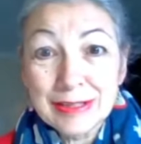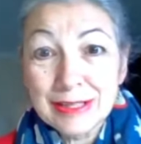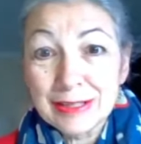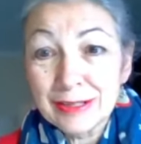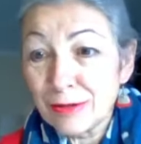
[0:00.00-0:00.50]

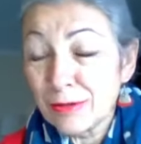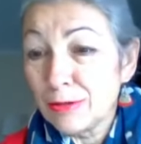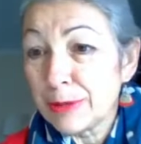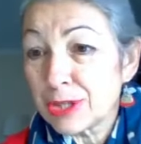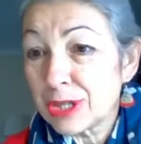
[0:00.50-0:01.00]
did a
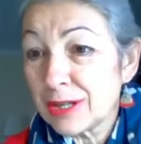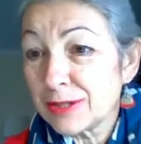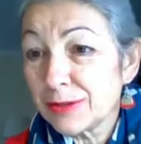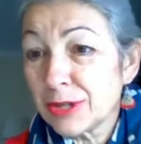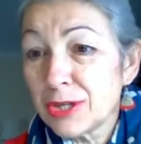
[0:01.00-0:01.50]
whole bunch of
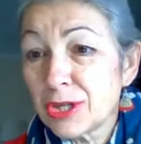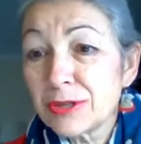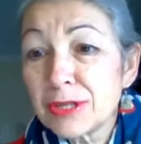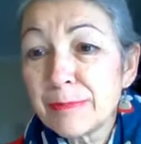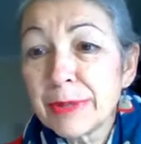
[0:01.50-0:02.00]

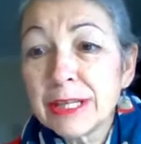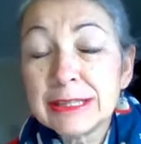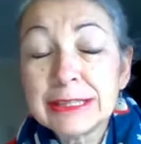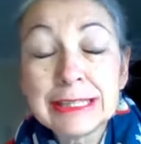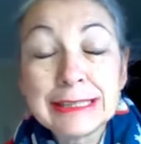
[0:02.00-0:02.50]
consultations.
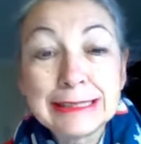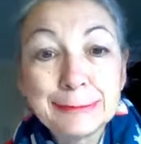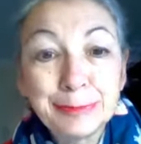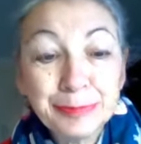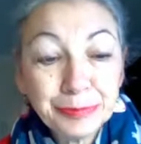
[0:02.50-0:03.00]
But
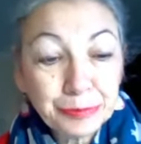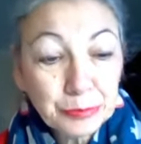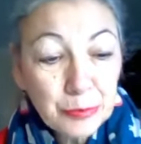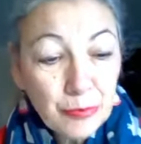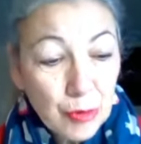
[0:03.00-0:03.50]

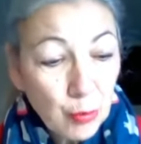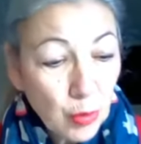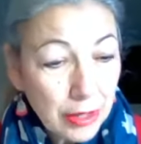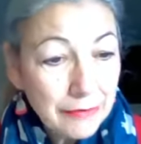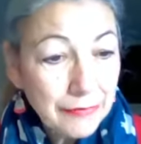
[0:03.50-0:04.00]

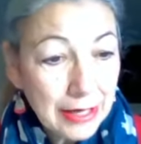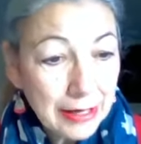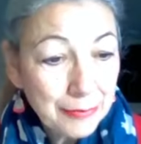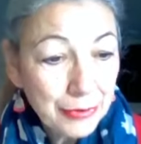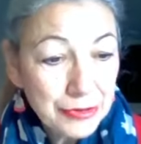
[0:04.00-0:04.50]
one of
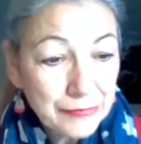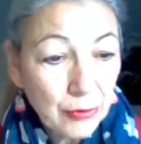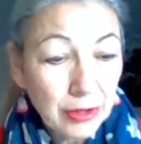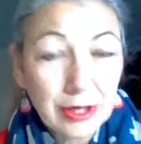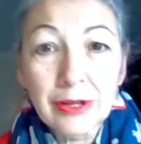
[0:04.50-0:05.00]
them was
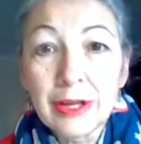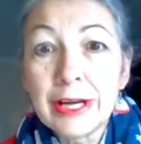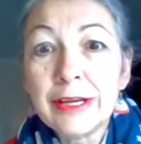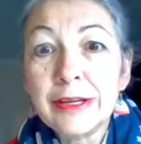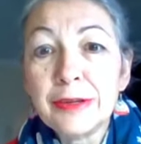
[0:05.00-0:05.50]
for a
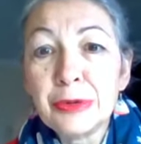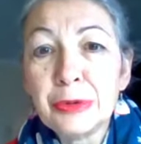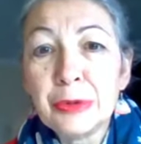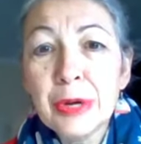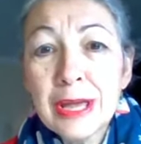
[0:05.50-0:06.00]
client
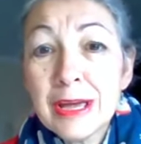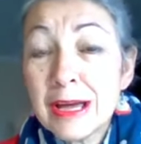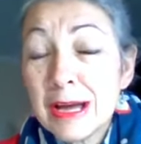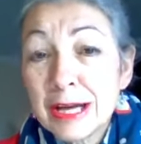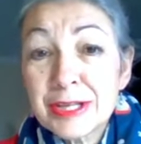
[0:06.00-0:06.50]
who
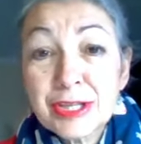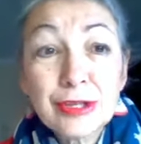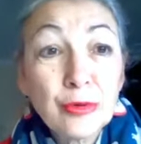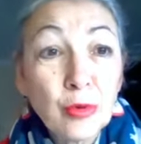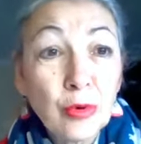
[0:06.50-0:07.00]
I just
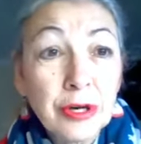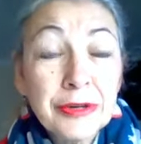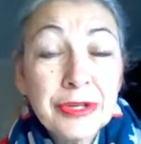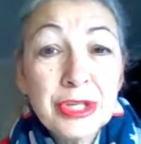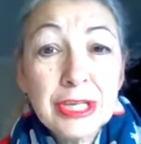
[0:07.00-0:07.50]

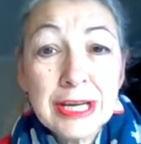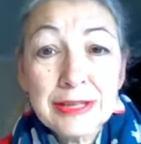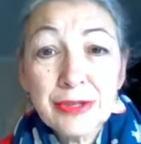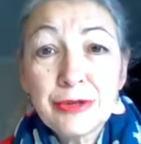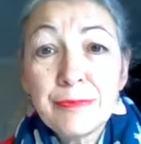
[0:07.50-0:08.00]
adore. She
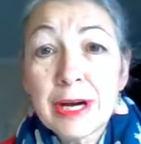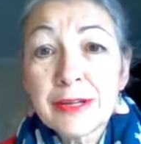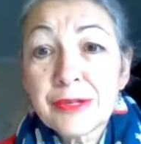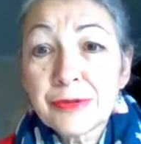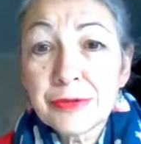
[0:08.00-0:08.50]
has 2
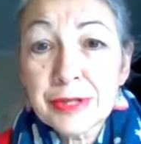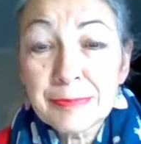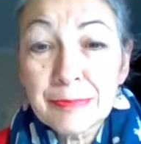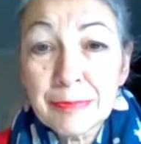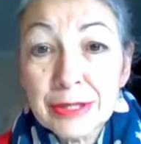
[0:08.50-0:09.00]
boxers
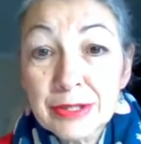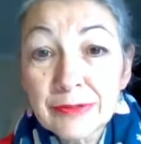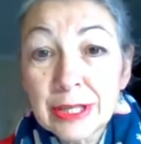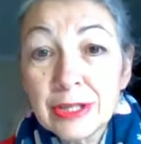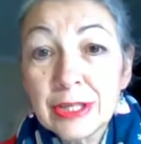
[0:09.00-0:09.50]
up in
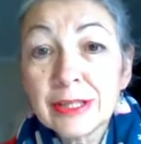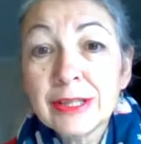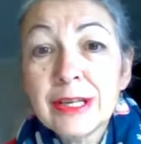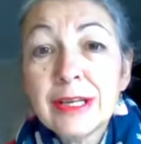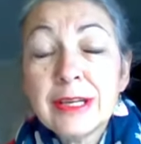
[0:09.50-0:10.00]
Pennsylvania,
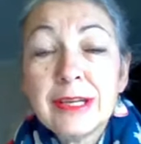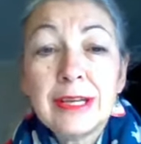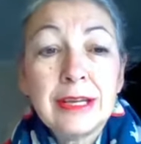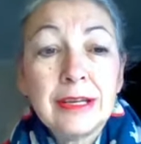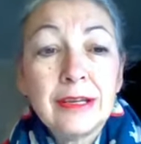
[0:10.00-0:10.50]

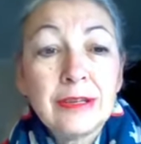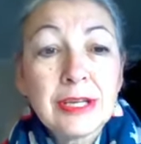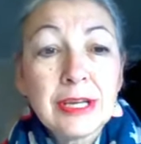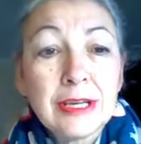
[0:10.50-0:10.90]
and